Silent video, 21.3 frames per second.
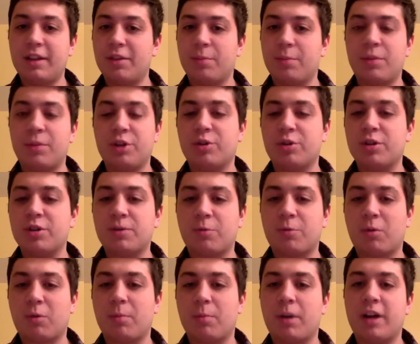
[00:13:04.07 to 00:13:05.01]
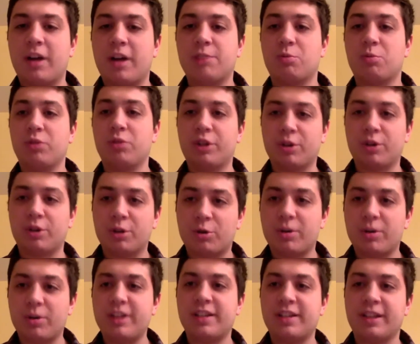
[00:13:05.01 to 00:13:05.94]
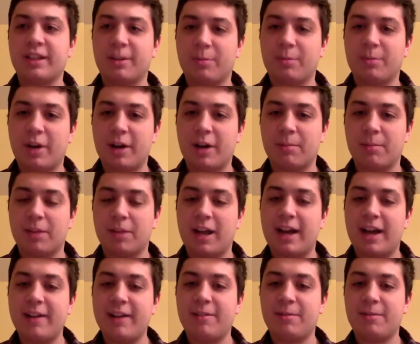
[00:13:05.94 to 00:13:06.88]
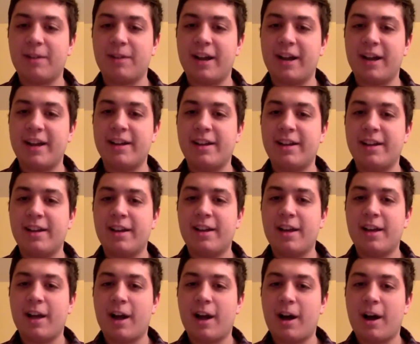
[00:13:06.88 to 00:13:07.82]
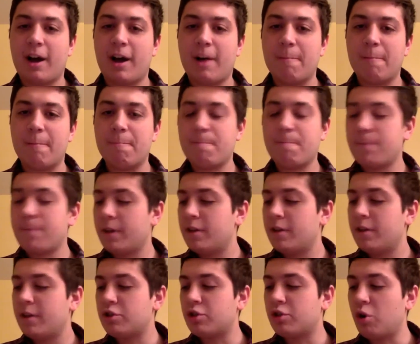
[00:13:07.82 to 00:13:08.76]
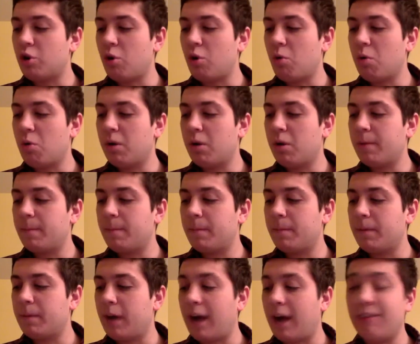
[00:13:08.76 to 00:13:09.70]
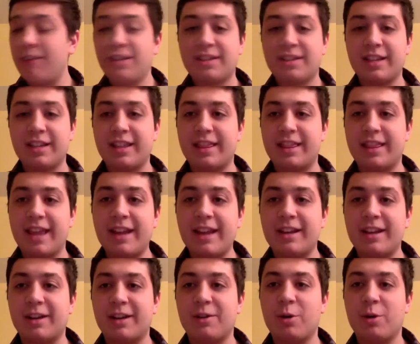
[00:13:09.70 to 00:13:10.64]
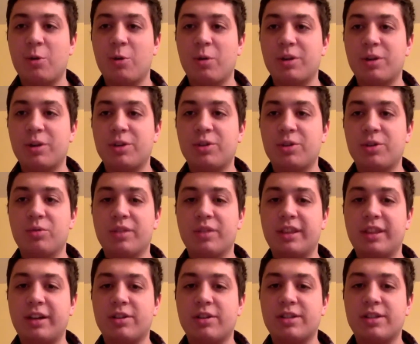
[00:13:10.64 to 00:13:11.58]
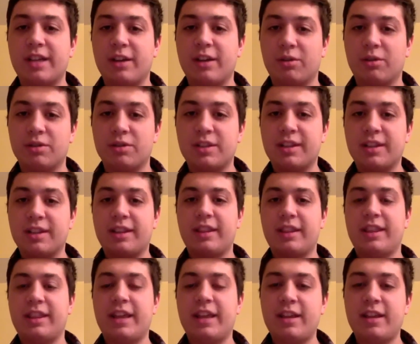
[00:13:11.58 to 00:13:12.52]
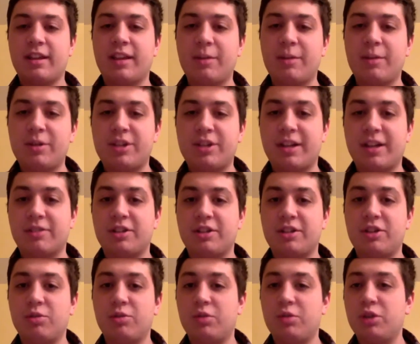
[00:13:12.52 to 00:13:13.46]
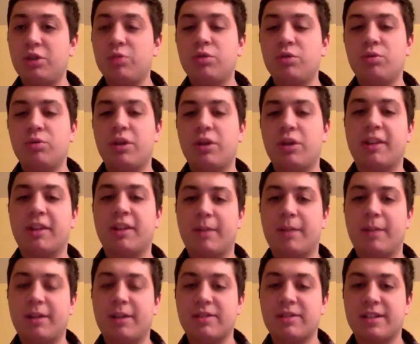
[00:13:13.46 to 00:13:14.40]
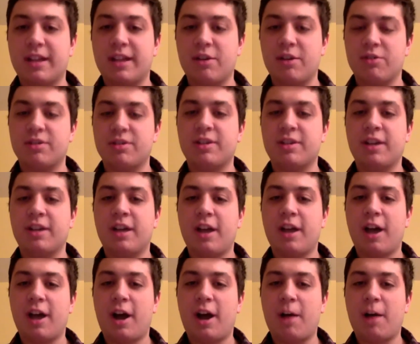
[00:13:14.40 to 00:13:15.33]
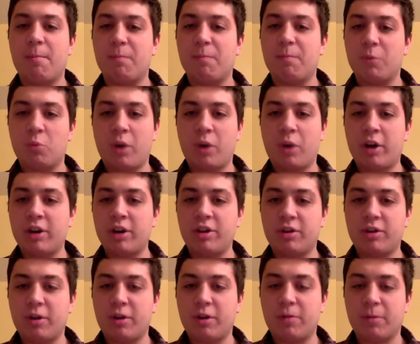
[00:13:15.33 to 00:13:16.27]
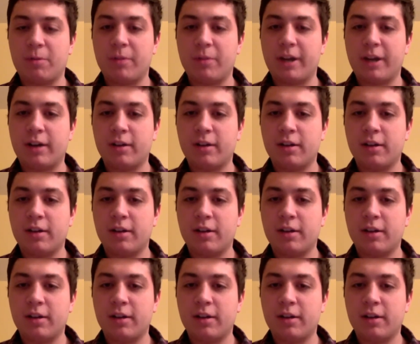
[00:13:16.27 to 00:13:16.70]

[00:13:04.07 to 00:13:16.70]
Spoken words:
purest form possible. You're increasing their bottom line, right? So obviously they didn't know what to do with their sales. They reached out to you. You knew nothing about sales. Where did you go from there?